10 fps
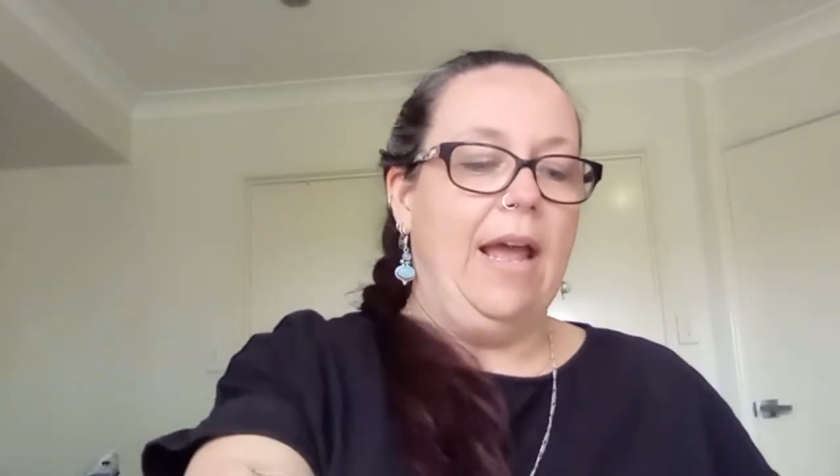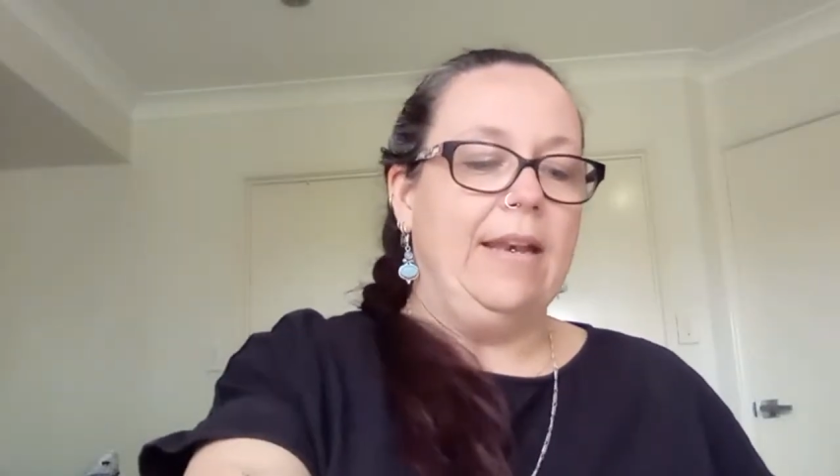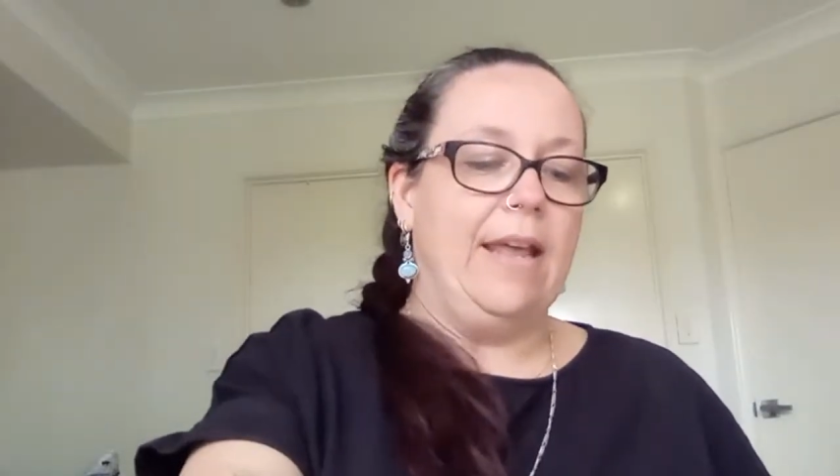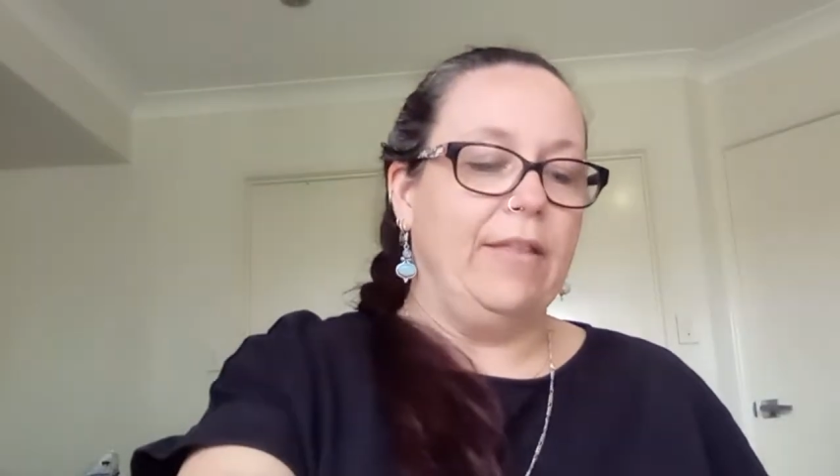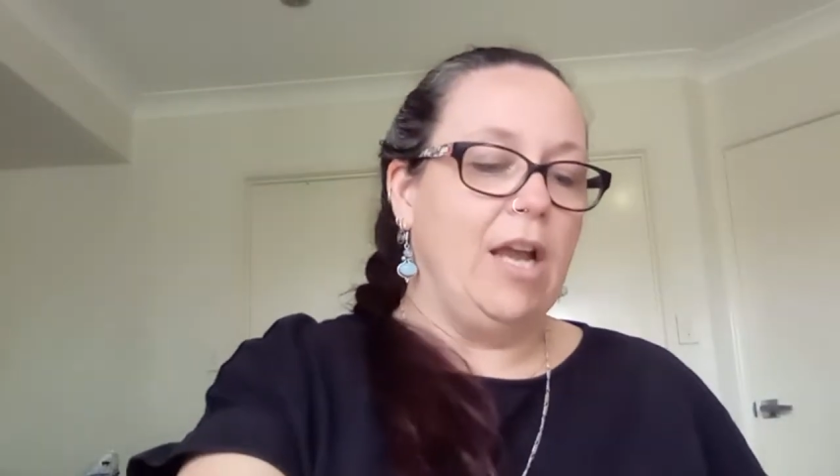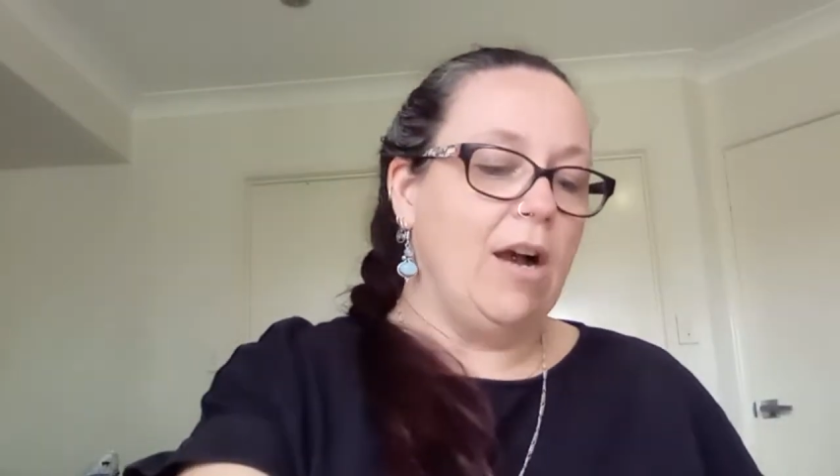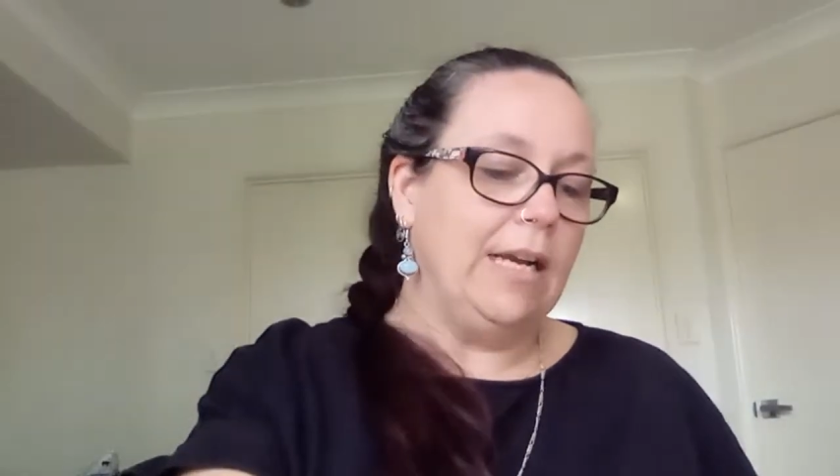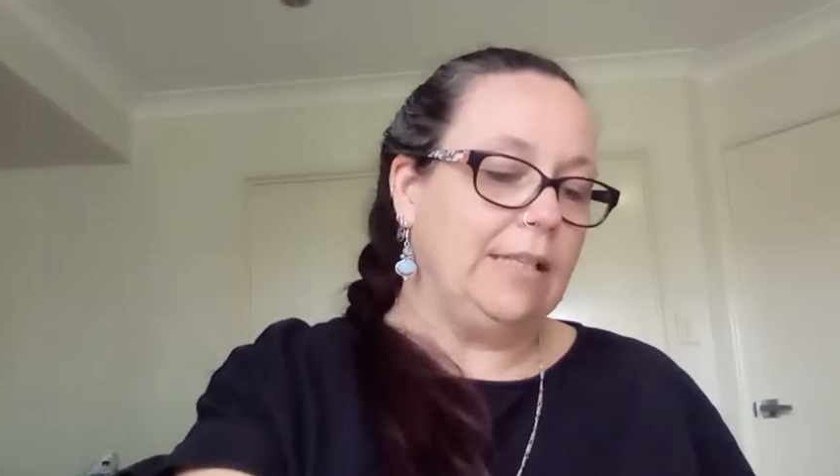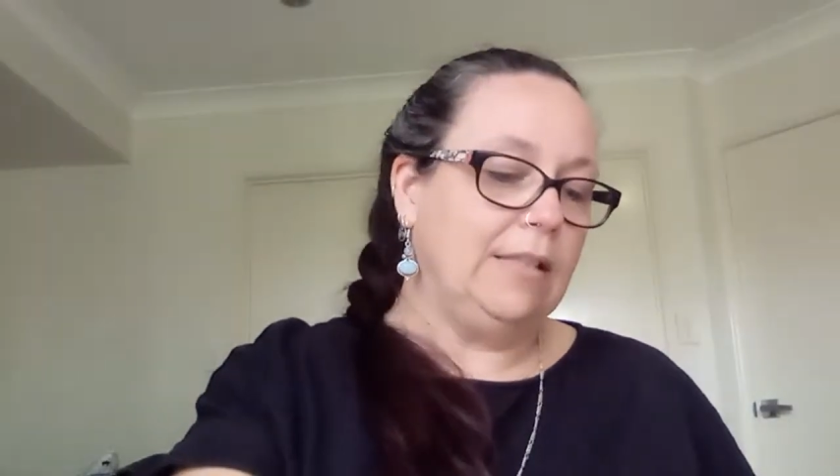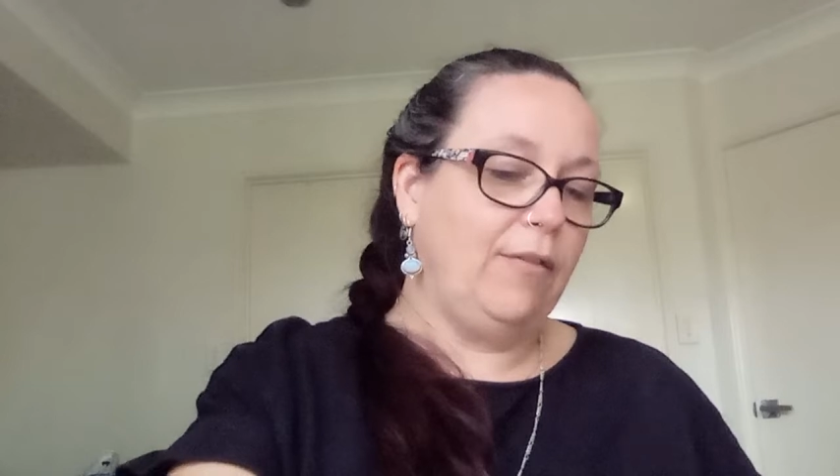Now the
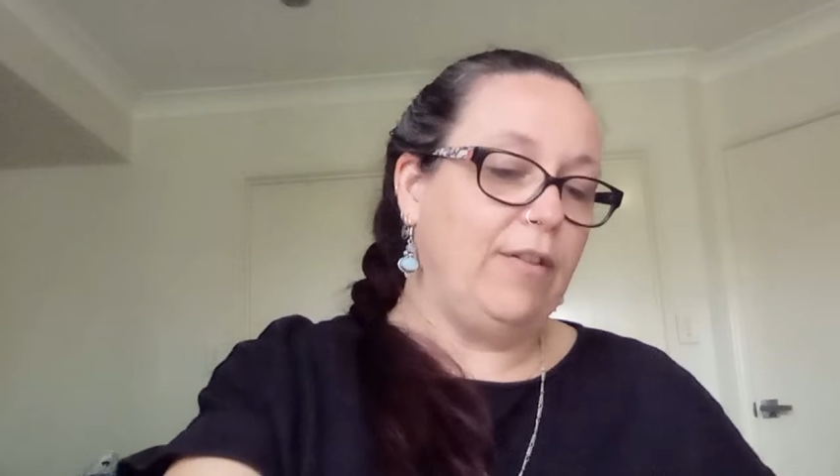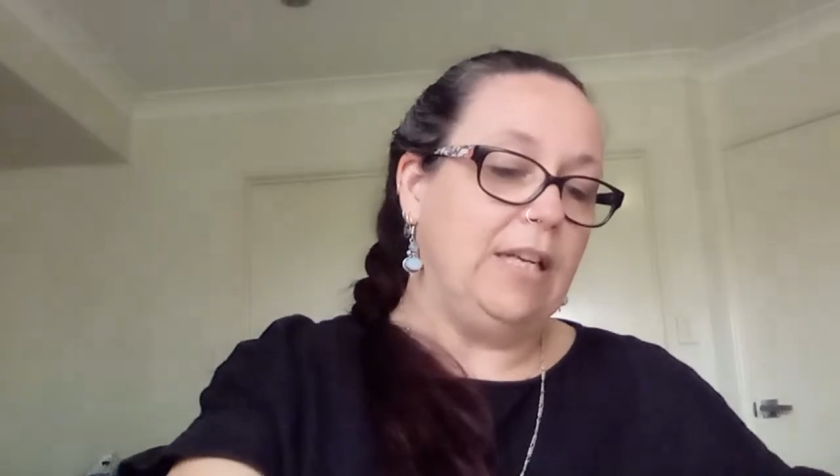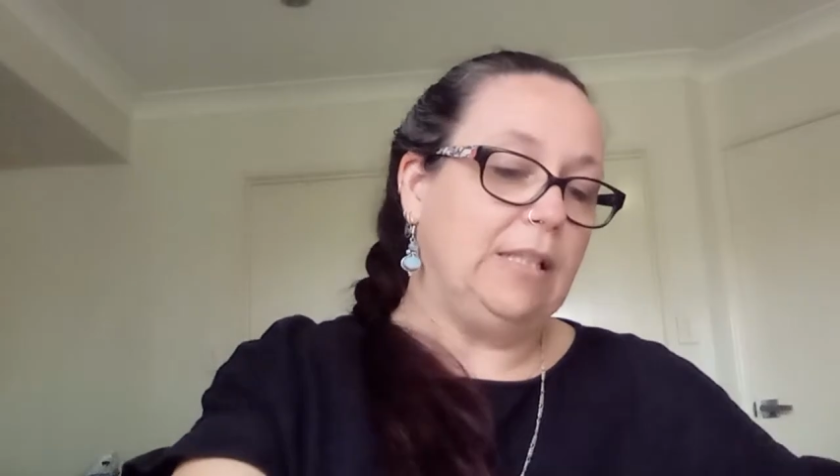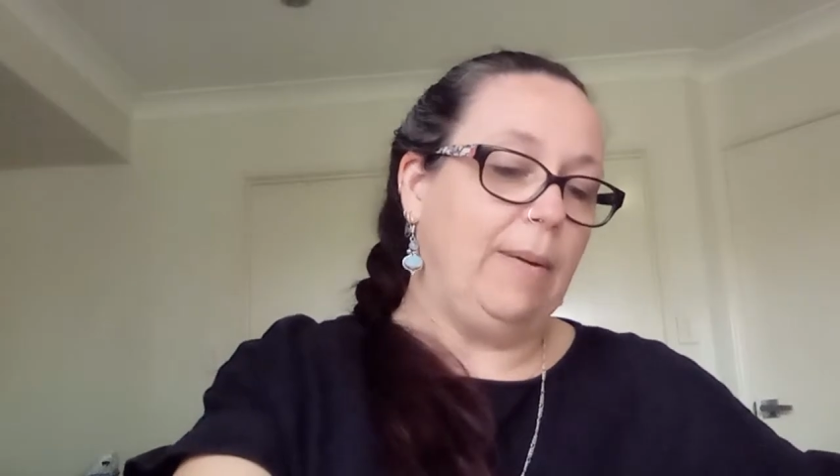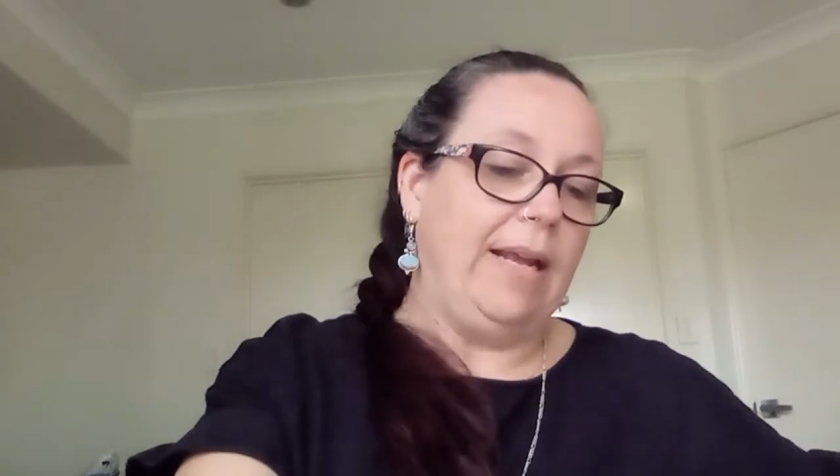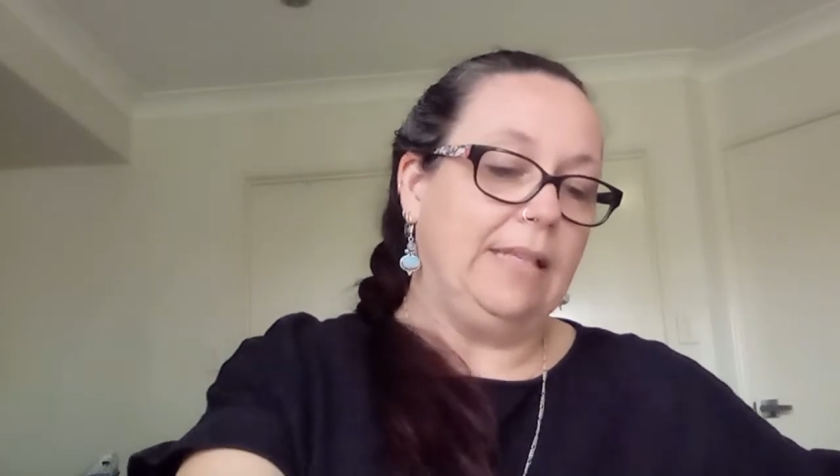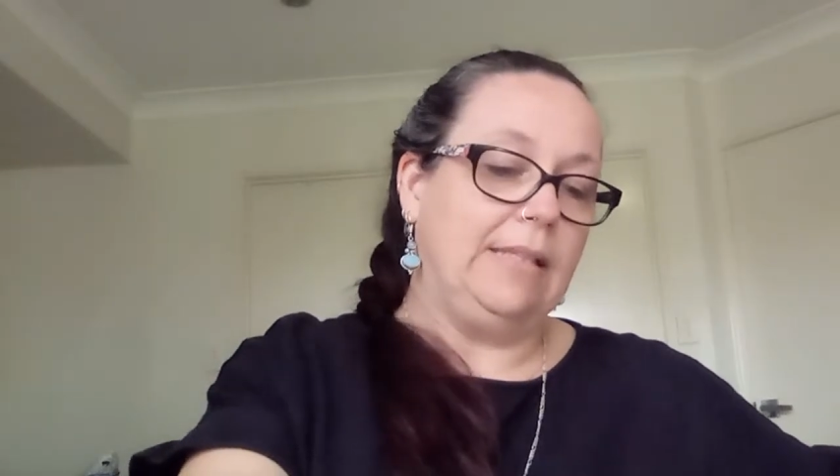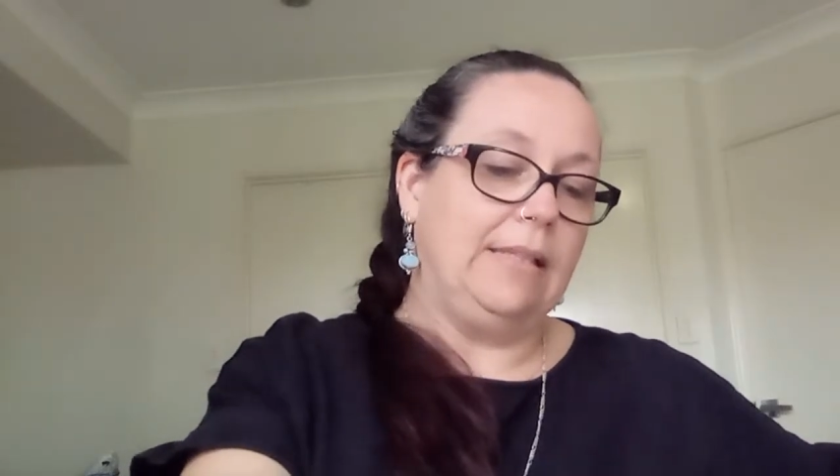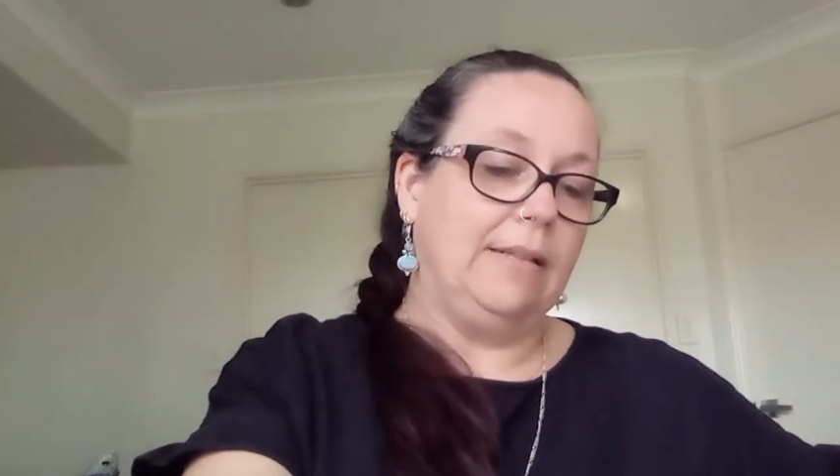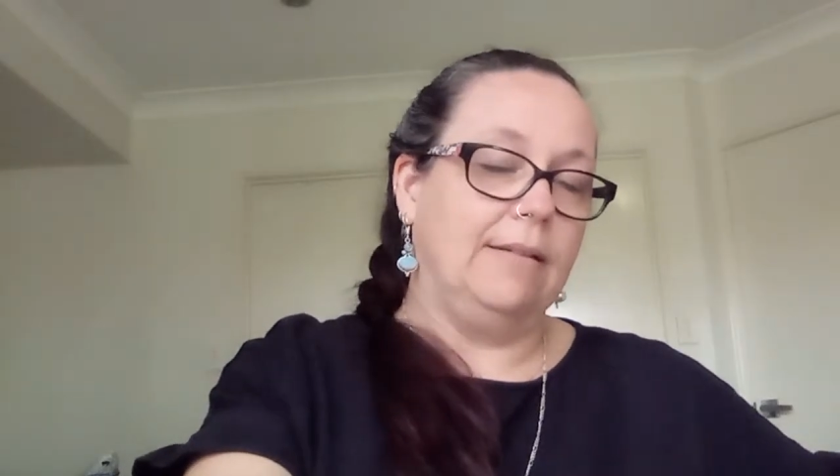eyes for this piece